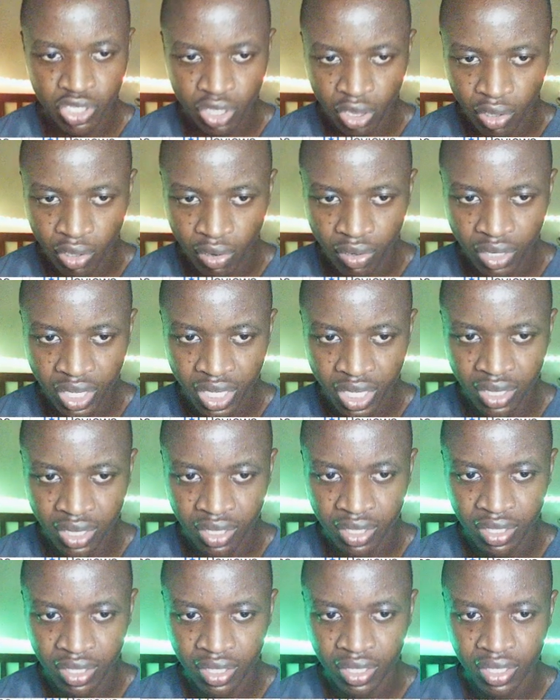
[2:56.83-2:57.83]
login
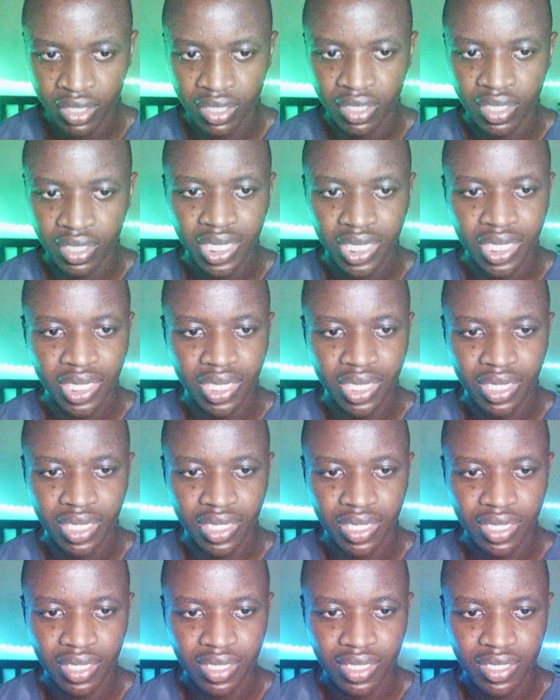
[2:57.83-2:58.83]

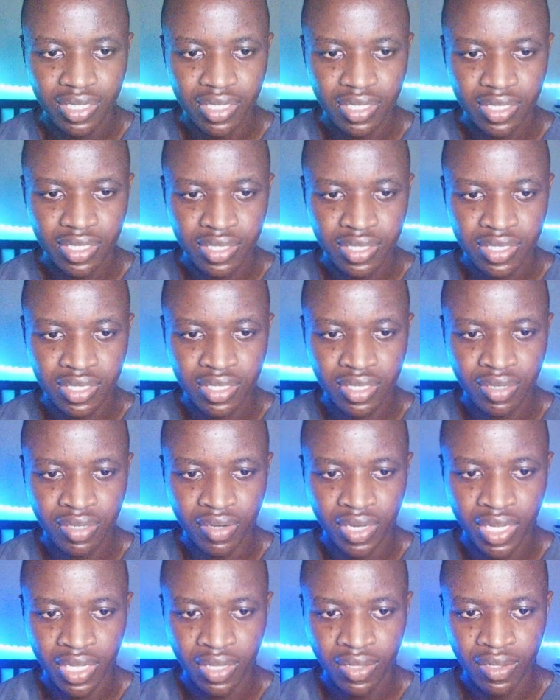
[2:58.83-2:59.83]
screen,